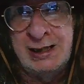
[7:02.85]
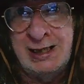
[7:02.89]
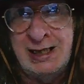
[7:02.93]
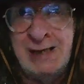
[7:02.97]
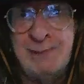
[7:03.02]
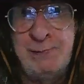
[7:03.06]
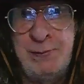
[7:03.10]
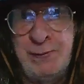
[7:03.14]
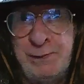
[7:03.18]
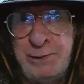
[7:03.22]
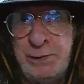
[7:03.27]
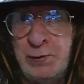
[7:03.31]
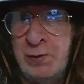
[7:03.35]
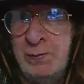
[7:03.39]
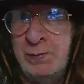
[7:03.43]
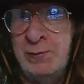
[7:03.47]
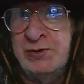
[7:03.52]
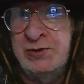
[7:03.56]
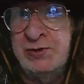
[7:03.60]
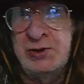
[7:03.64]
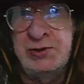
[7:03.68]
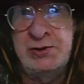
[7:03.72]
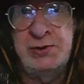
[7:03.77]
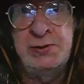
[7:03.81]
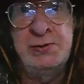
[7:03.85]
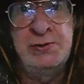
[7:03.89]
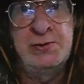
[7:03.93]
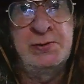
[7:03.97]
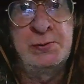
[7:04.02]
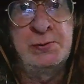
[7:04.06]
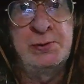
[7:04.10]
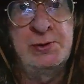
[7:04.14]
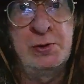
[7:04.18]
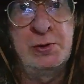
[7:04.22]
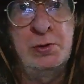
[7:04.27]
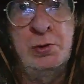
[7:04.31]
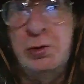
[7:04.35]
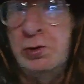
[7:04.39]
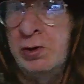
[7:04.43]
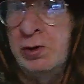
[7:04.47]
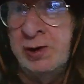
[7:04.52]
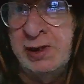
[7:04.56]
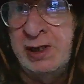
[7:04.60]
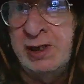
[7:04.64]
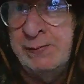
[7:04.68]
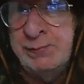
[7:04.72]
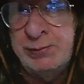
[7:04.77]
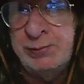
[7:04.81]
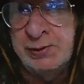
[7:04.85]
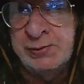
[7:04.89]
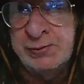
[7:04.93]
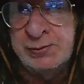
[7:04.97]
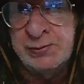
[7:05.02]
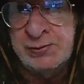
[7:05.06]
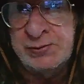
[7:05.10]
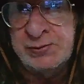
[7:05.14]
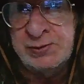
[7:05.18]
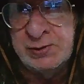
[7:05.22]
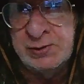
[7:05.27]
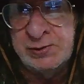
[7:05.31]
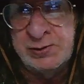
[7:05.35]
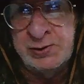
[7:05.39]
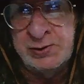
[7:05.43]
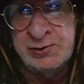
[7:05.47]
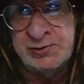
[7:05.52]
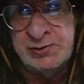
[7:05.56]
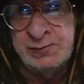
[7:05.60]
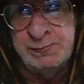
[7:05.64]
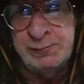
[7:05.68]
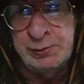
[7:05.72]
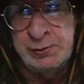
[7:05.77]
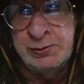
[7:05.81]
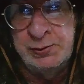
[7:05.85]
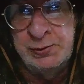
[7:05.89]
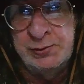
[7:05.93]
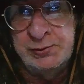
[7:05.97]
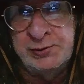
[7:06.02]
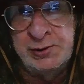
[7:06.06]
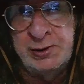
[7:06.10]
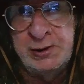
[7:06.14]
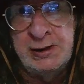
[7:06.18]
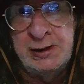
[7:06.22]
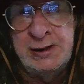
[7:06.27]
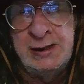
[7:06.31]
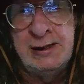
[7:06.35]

and performance issues with all of their products across the board.